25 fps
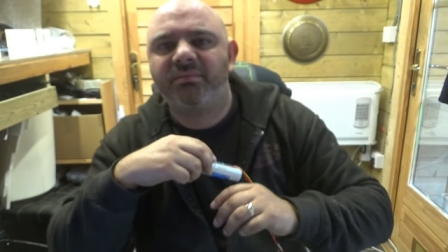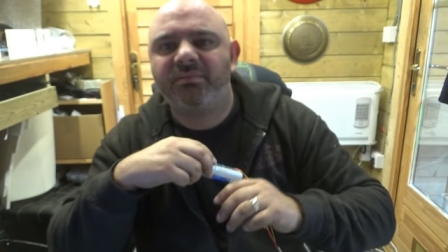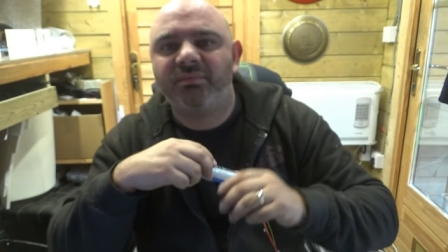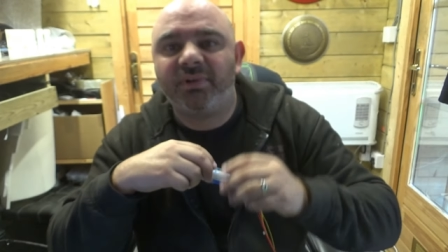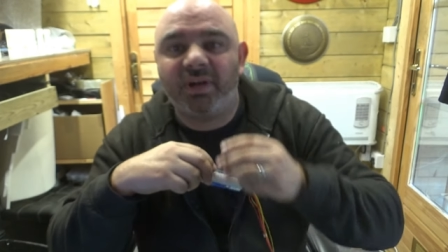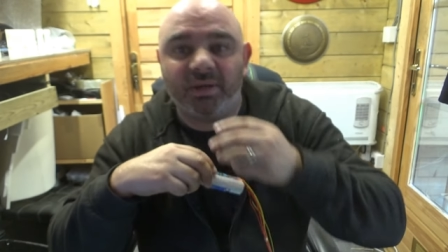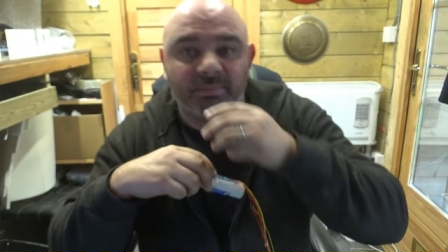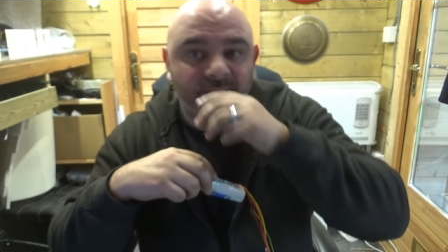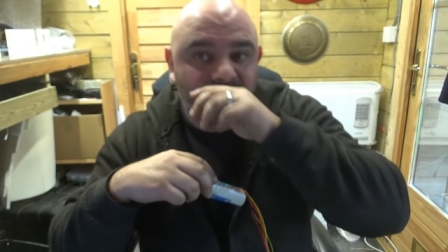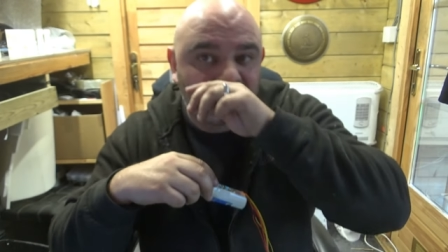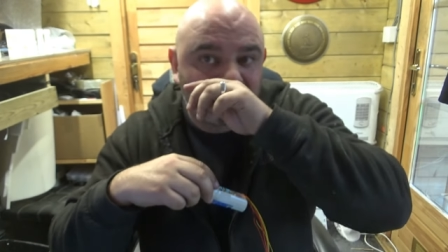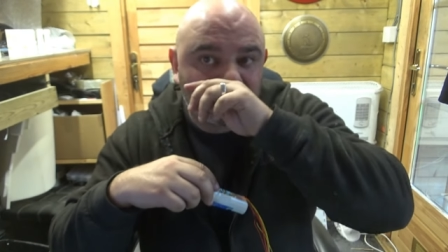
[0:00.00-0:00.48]

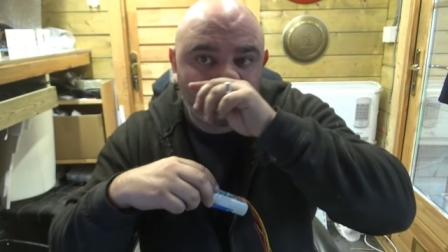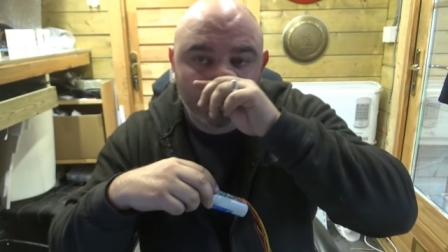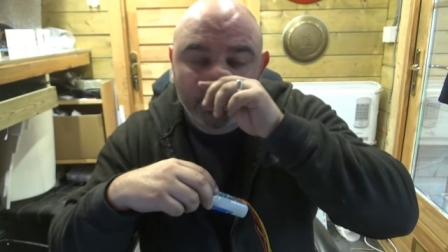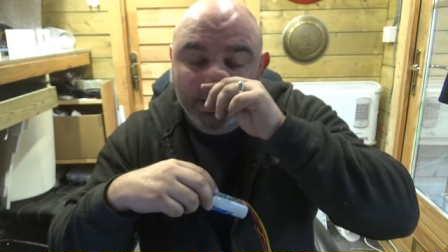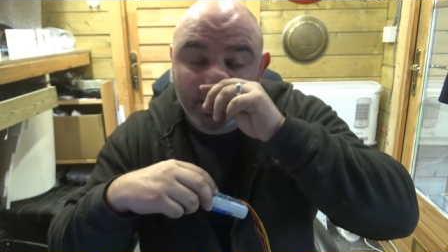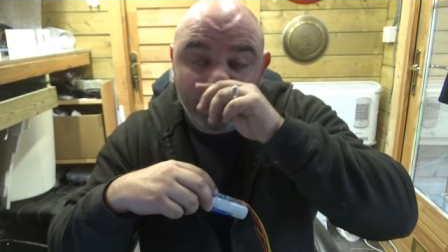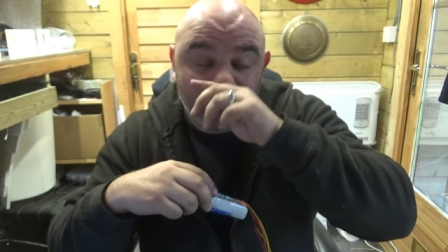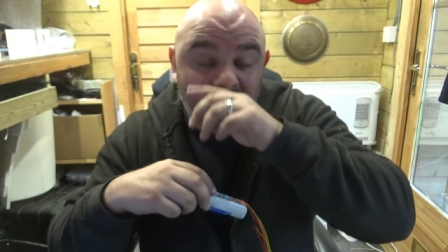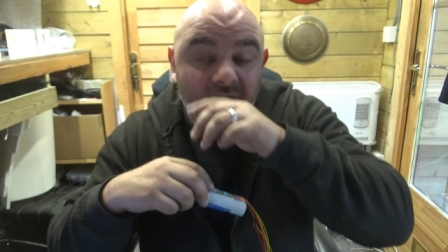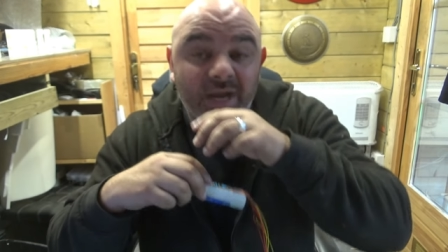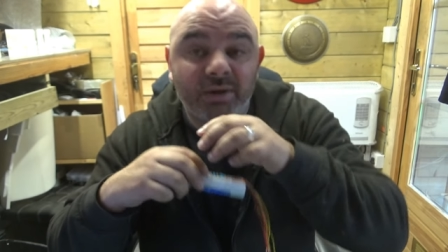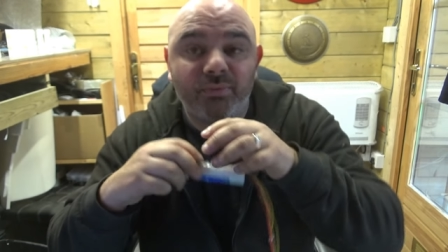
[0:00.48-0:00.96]
Right.
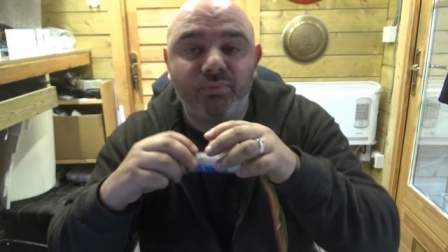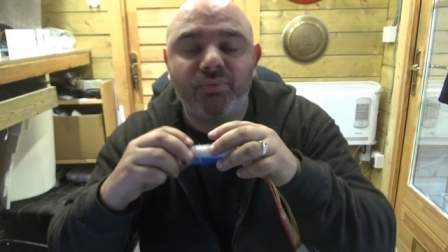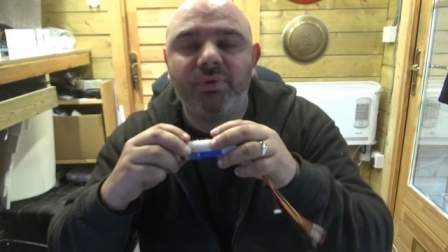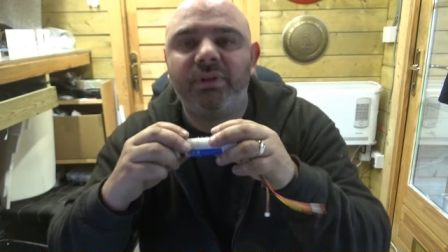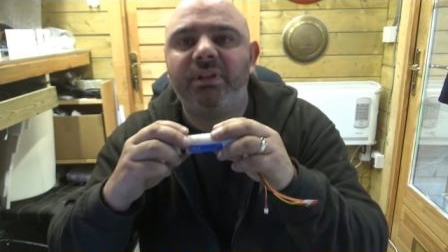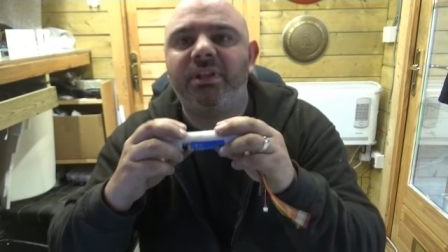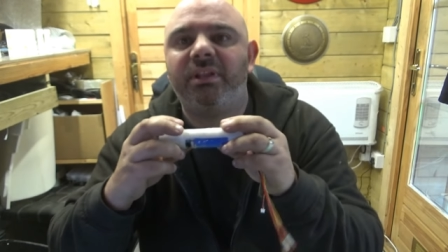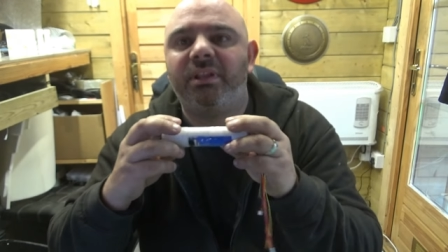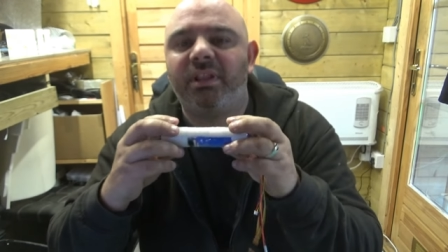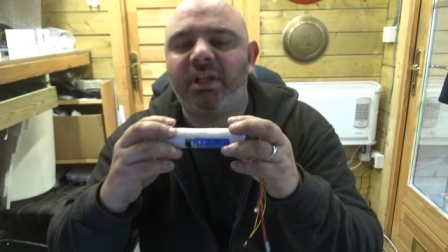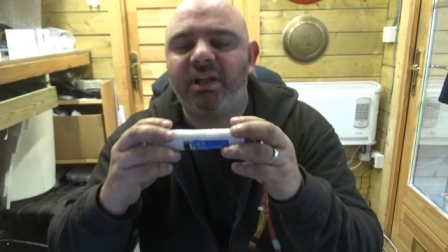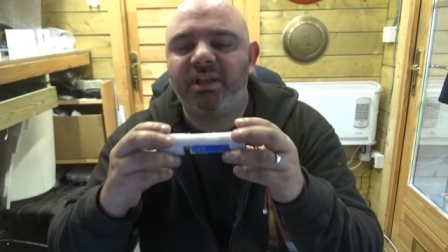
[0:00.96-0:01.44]
I
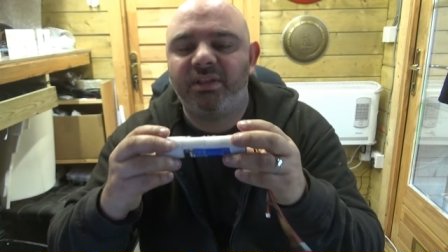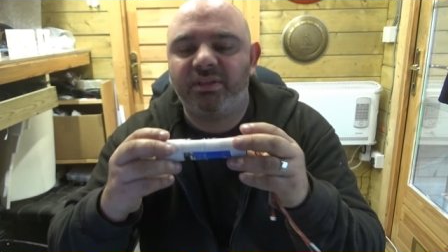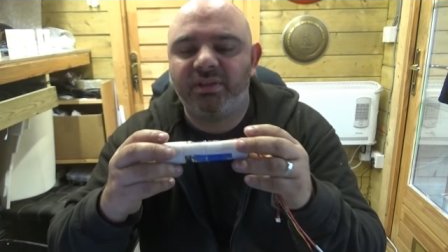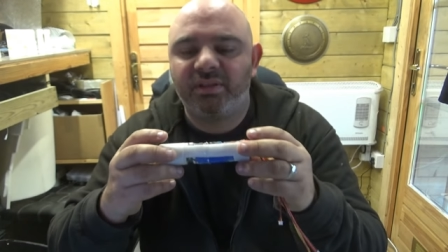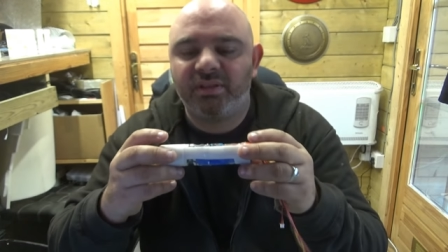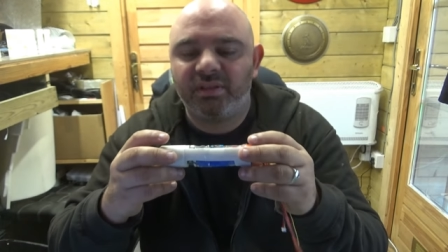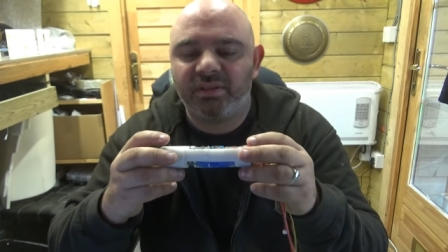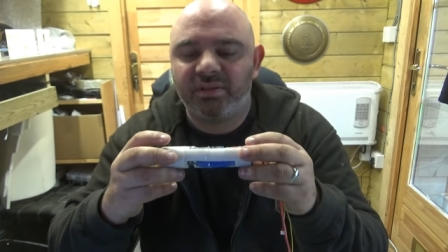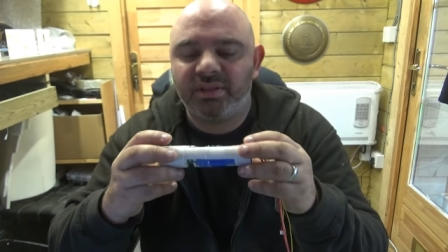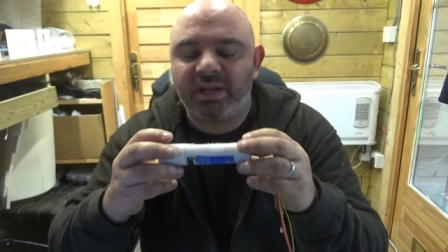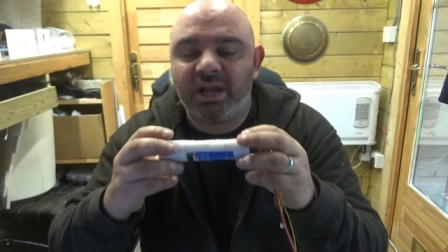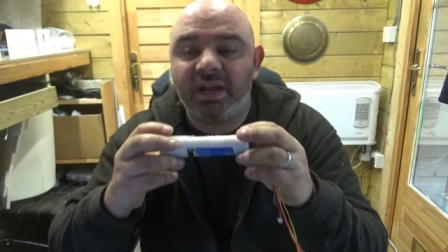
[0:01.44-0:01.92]
really like
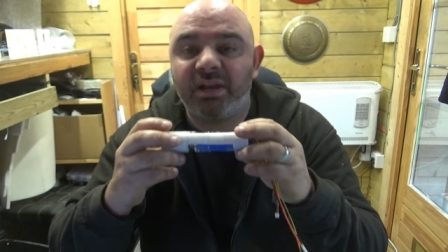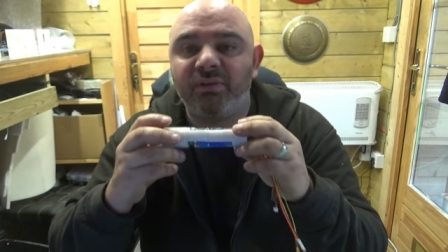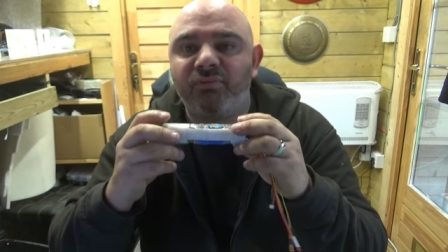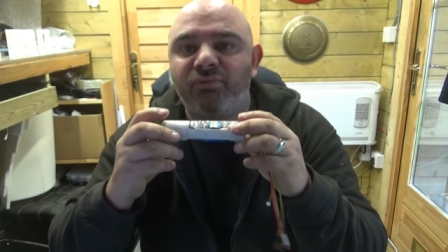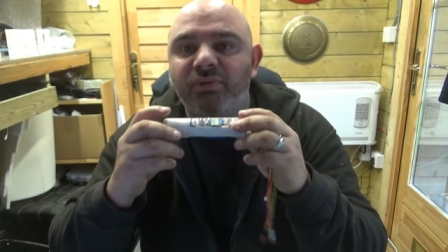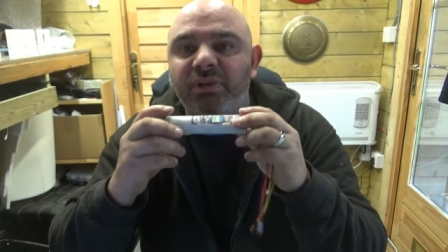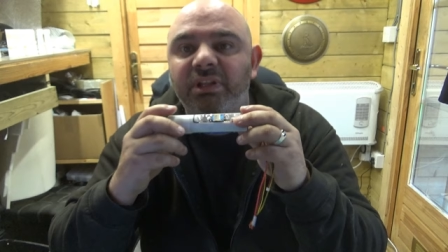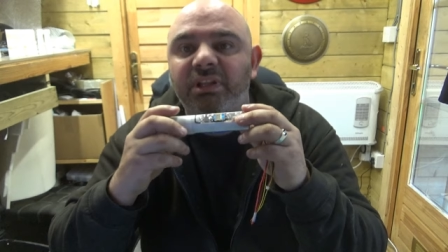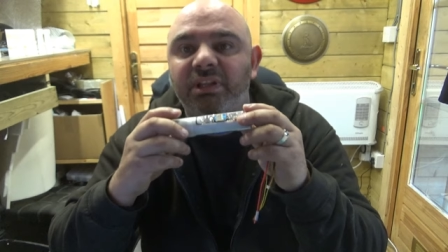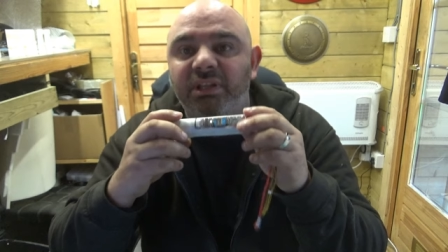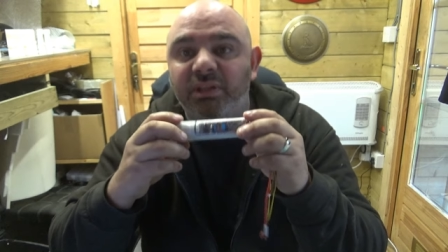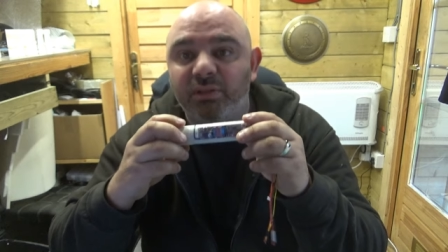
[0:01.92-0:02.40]
the, I
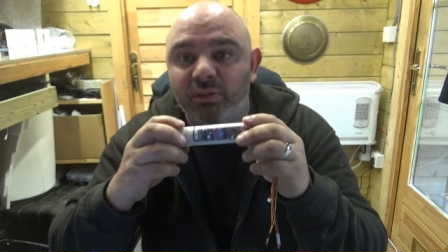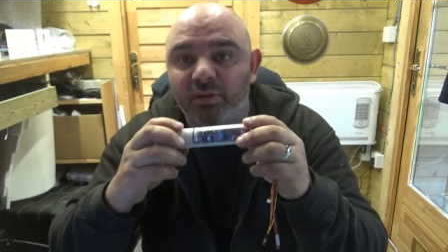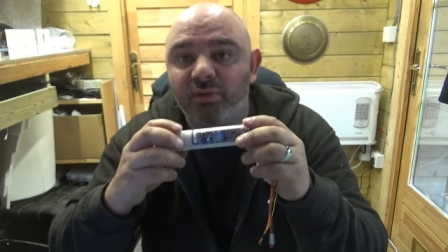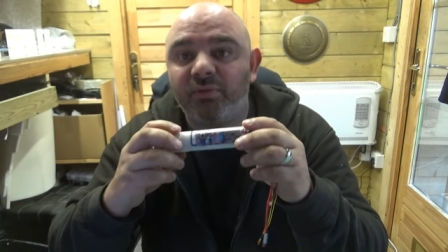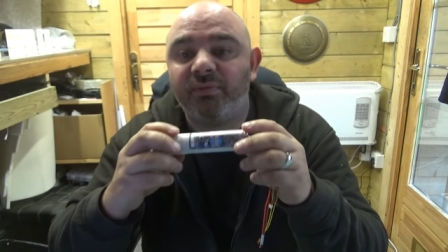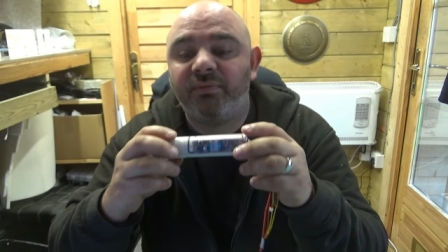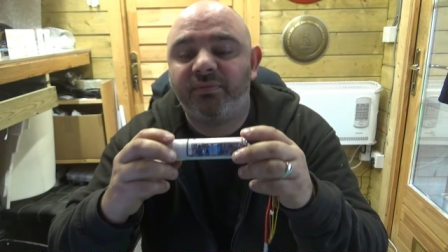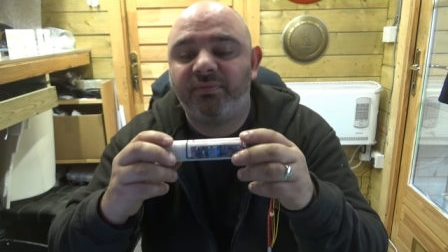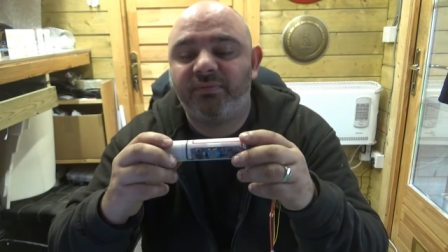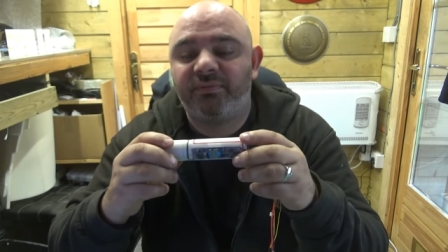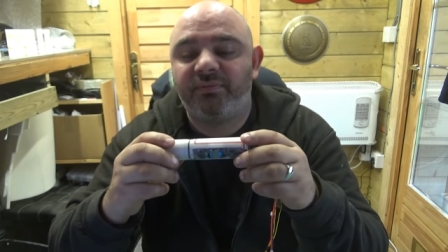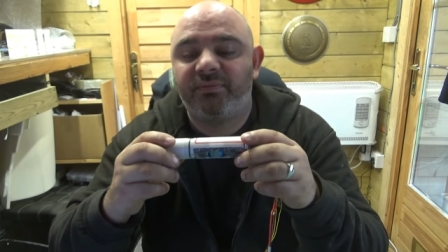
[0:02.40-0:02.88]
really
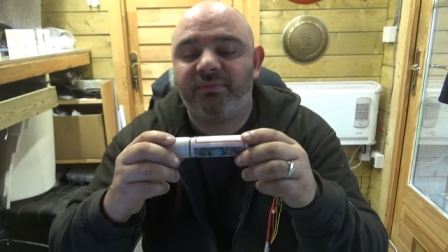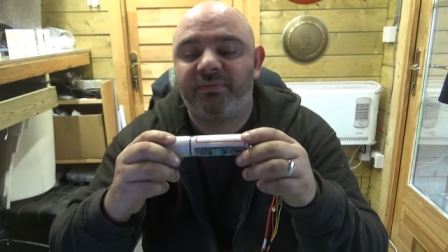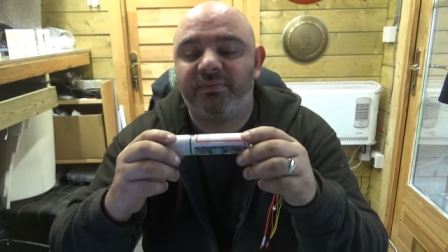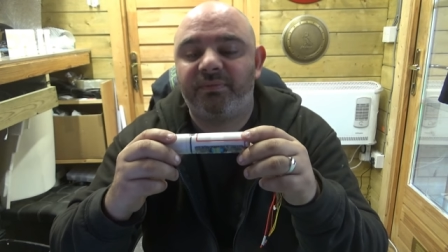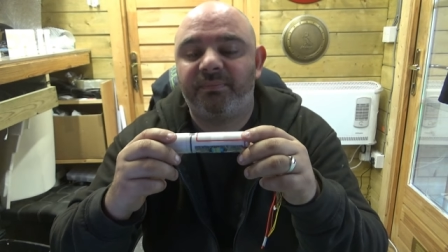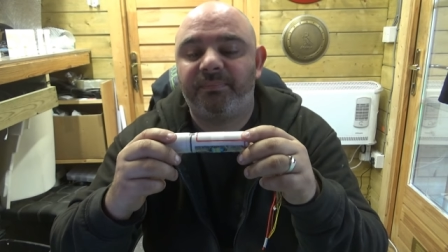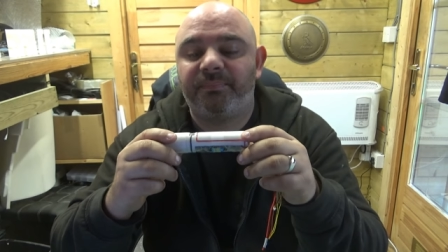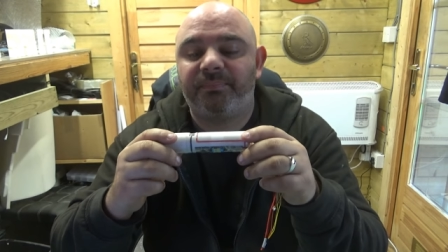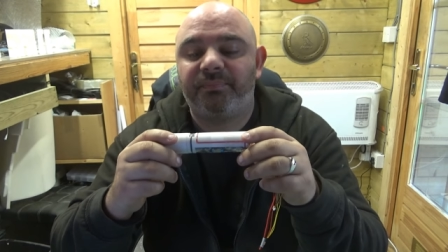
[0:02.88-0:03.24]
love